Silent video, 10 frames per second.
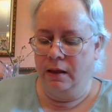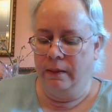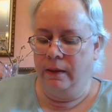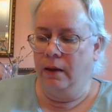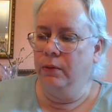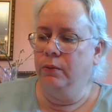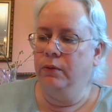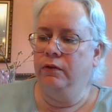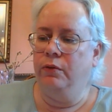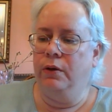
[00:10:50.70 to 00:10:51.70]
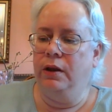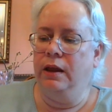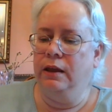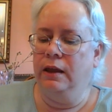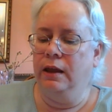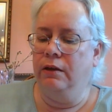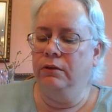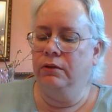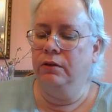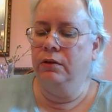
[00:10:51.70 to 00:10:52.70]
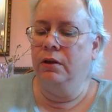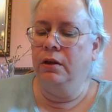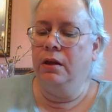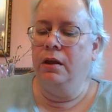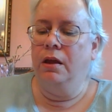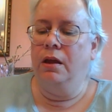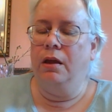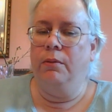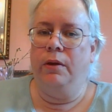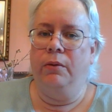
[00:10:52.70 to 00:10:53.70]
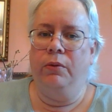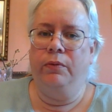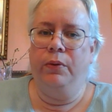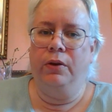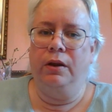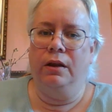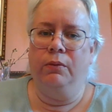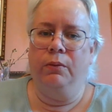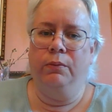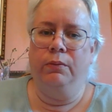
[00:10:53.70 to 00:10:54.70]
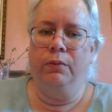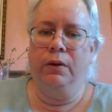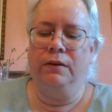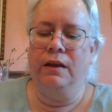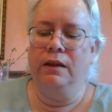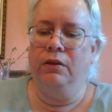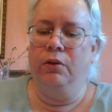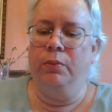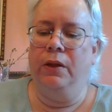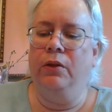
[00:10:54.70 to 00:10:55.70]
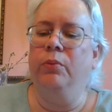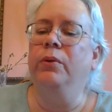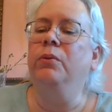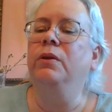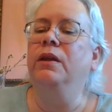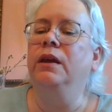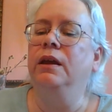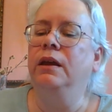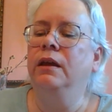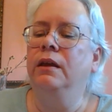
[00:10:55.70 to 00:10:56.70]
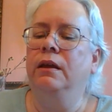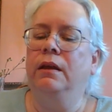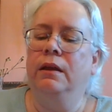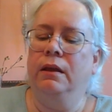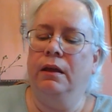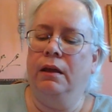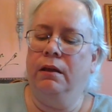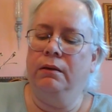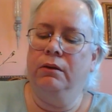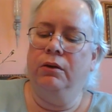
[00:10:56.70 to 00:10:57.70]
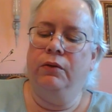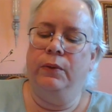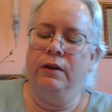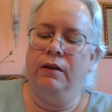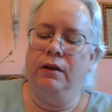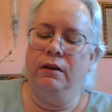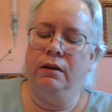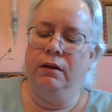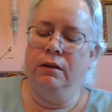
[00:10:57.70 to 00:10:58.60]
and that one was 28 count. It was put in a rectangular pillow, but really could have been done